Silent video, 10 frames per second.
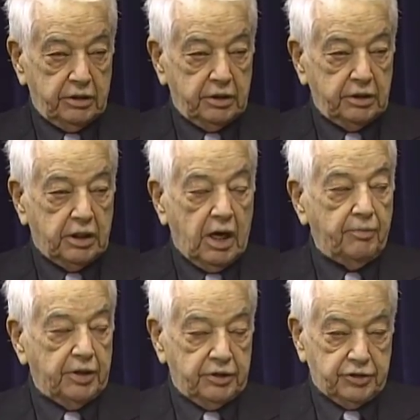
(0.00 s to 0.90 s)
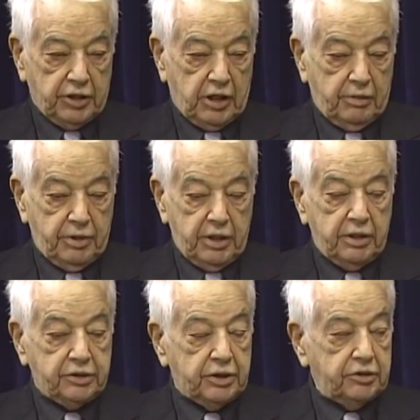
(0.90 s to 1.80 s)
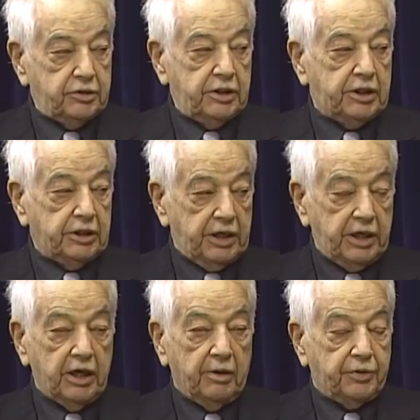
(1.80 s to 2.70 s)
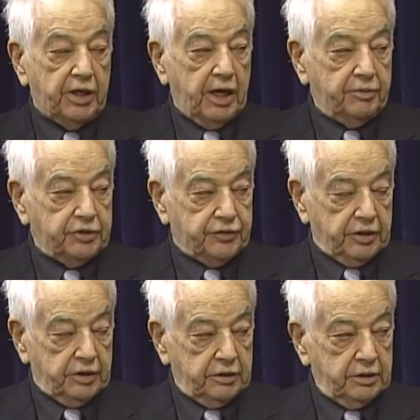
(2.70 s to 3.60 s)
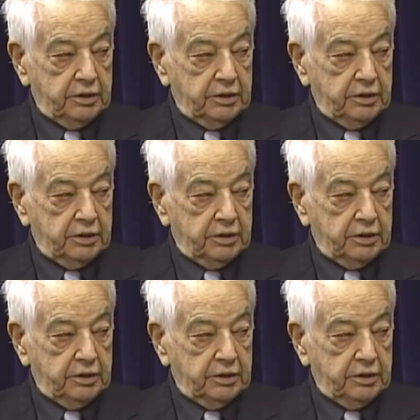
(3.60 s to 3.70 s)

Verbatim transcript: incompetent job in essentially cleaning up the atmosphere.